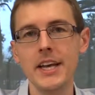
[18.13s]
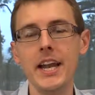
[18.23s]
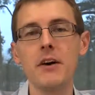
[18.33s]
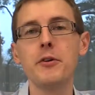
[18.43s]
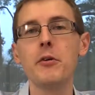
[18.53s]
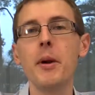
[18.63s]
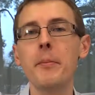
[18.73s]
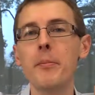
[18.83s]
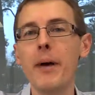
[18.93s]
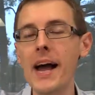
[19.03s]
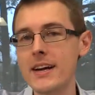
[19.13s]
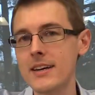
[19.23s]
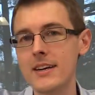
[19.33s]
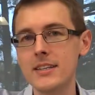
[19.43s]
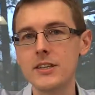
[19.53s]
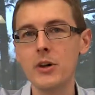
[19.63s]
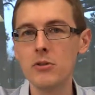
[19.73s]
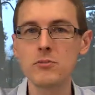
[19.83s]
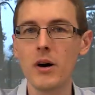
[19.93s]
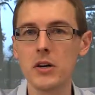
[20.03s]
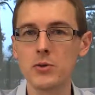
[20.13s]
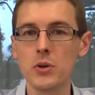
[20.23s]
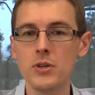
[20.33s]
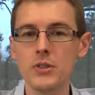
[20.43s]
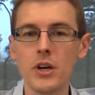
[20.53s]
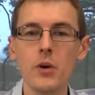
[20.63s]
Now, if you remember back to those modules,